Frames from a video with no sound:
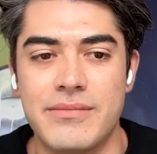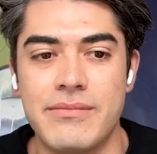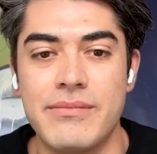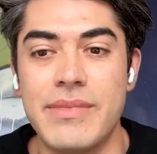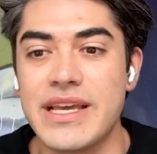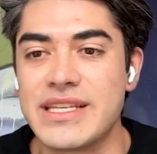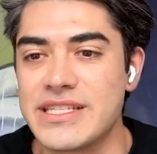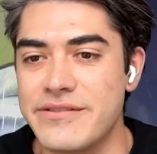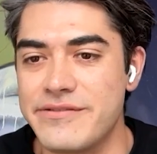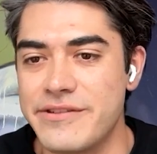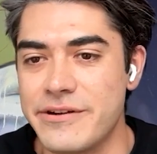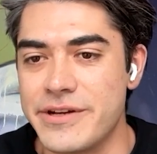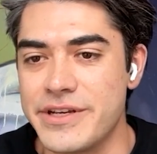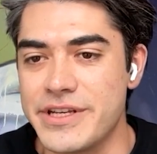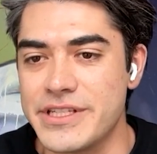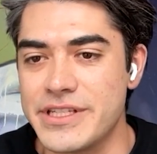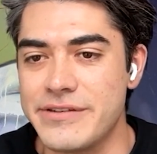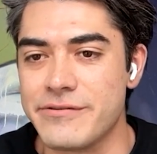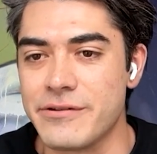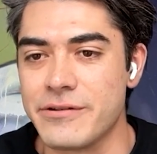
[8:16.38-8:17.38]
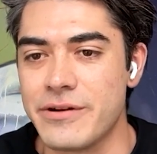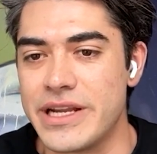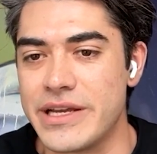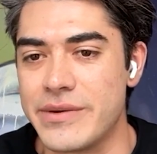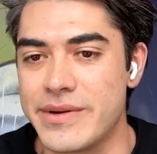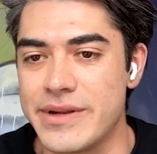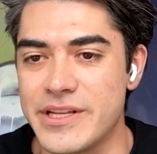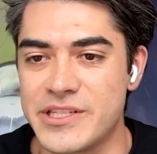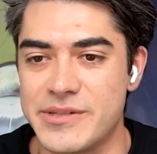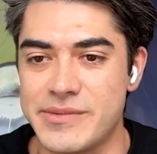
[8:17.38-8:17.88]
makes it very easy for
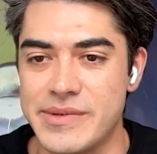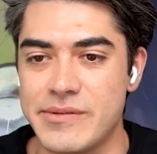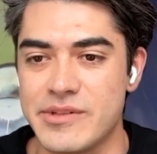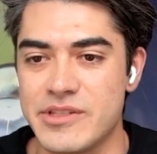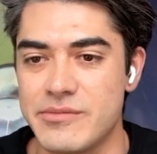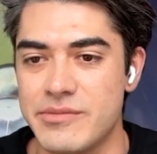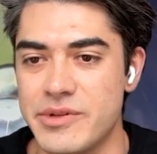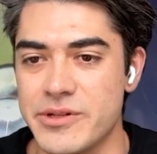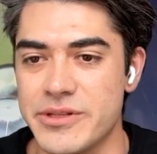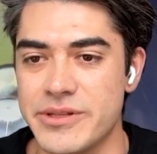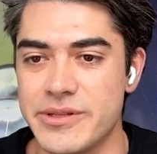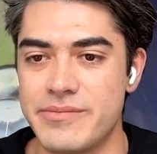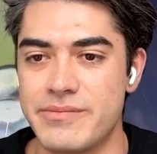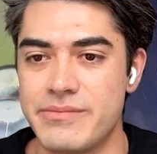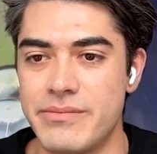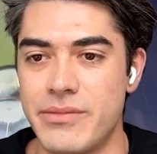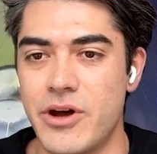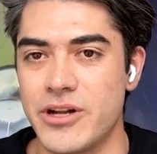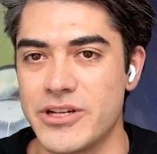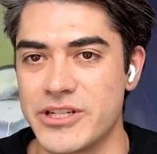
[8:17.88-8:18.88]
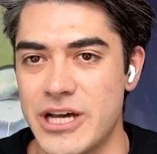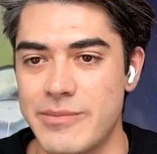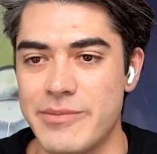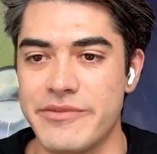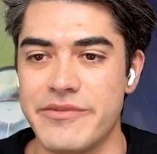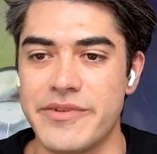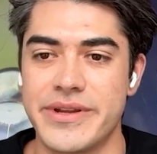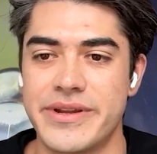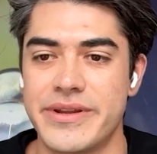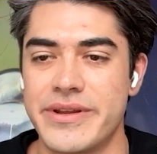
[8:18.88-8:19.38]
anyone else to be able to build on
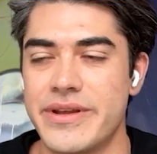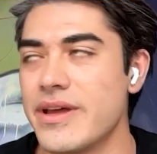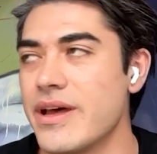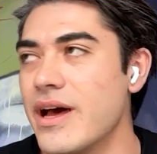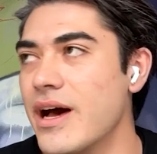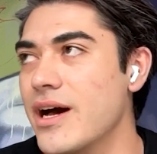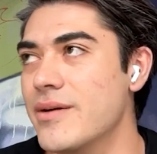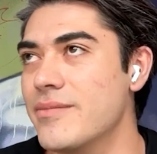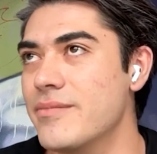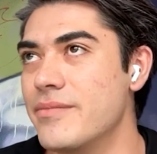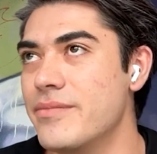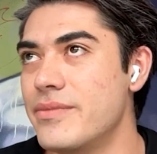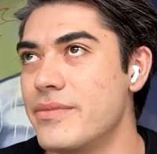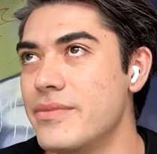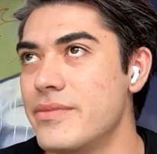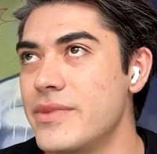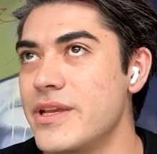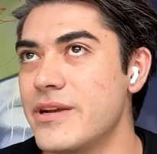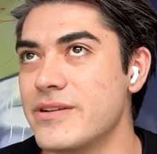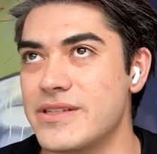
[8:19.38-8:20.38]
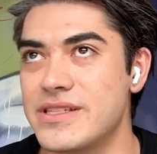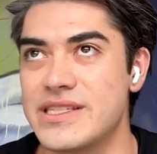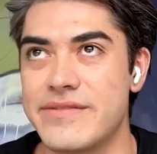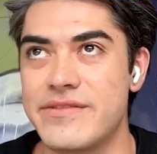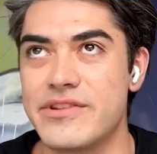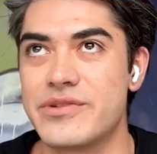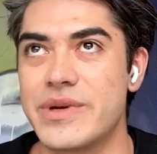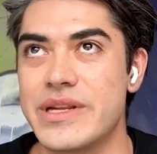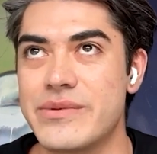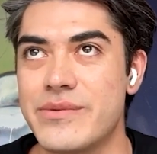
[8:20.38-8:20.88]
top of it. ERC
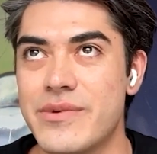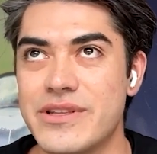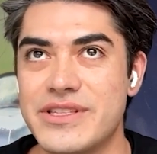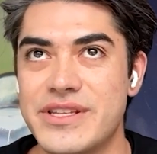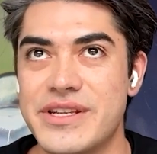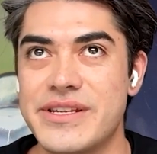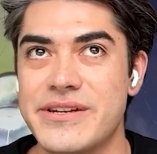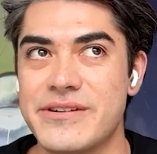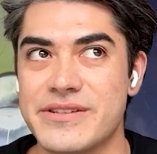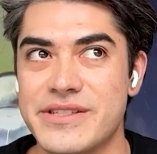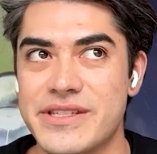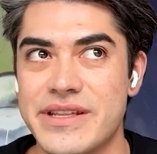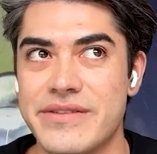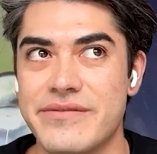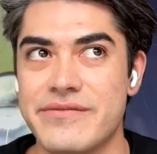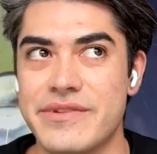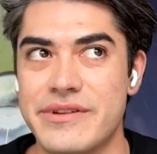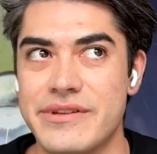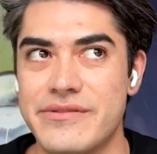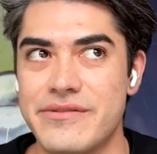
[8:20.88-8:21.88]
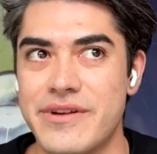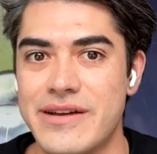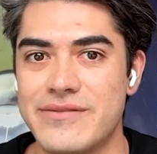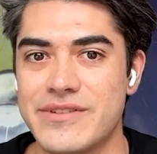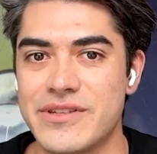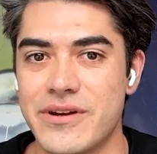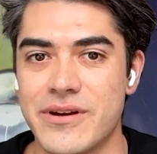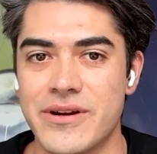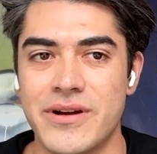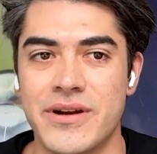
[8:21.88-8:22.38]
721s and ERC
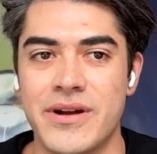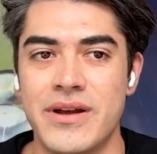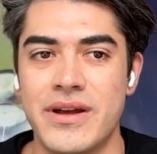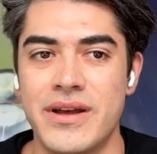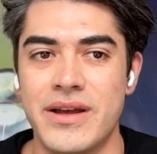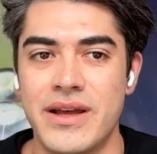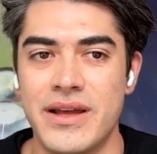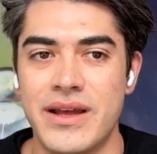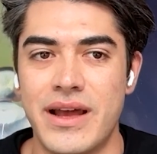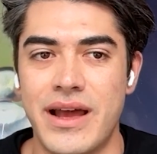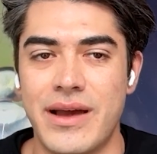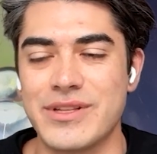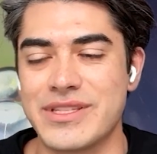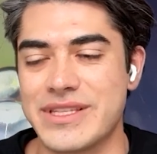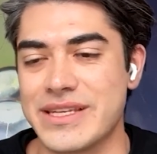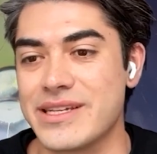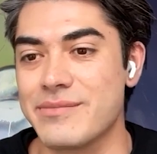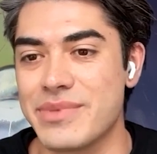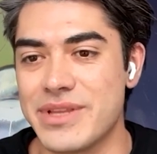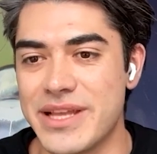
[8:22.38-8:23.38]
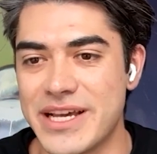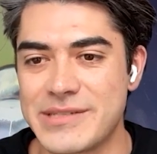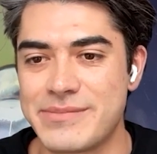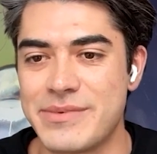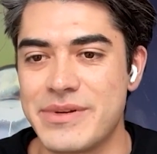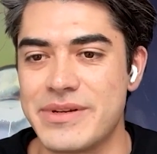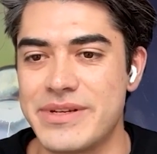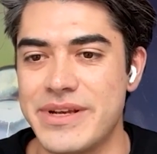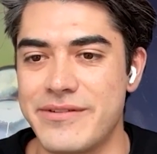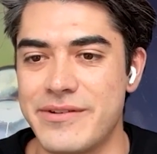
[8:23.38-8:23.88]
1155s are, I wouldn't say complex,
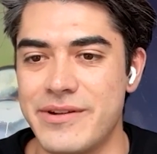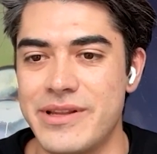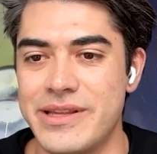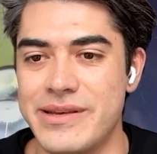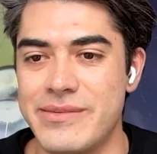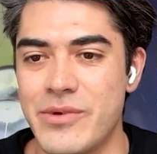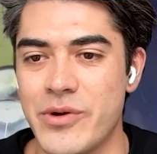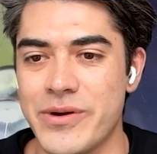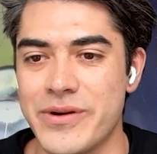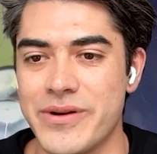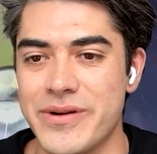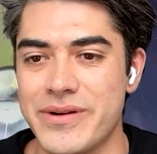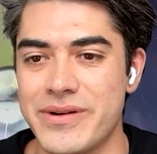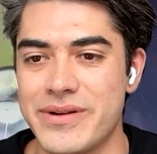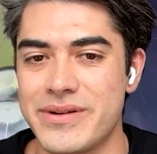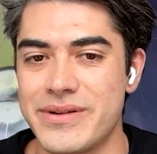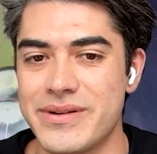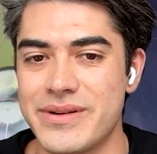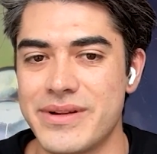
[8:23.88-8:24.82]
but definitely more